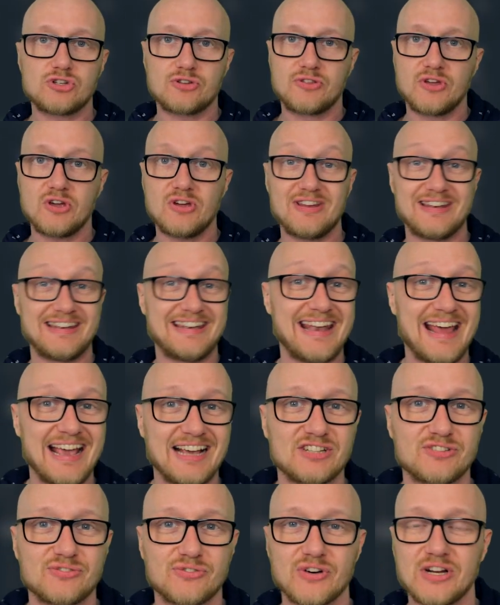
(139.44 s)
the
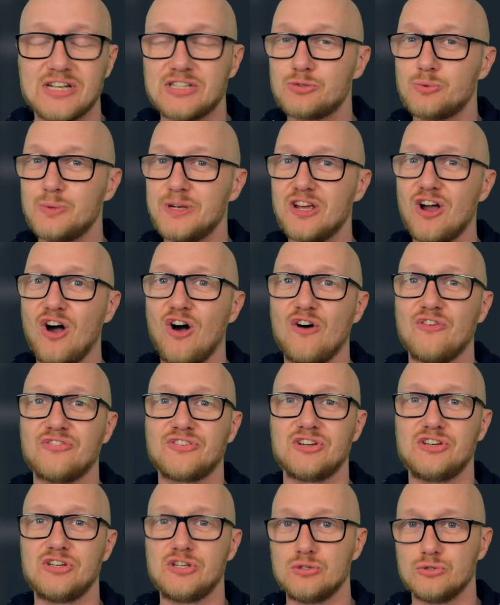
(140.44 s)
next phrase we
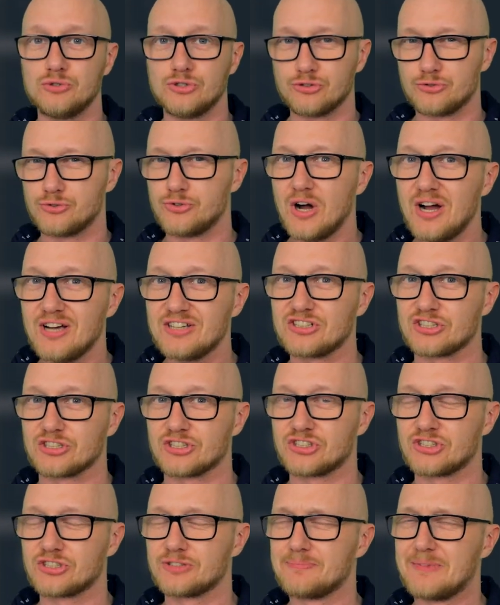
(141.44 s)
often use
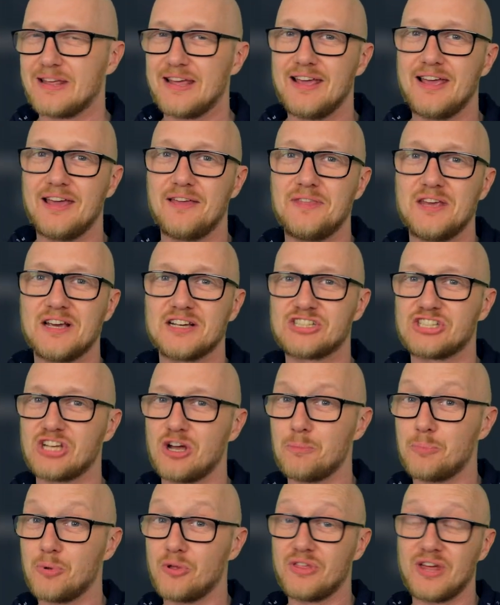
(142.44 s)
risers. In the
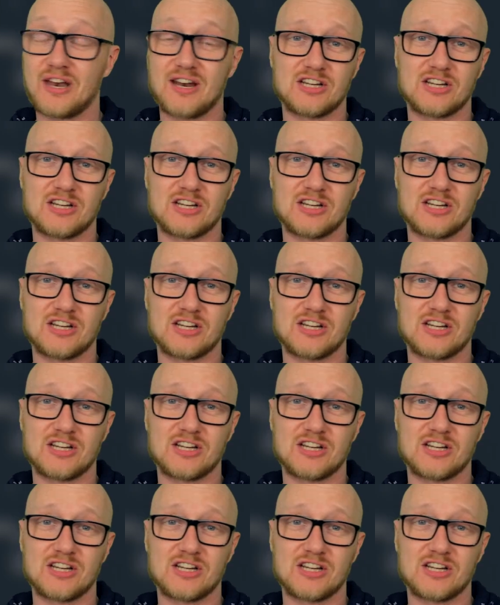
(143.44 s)
example that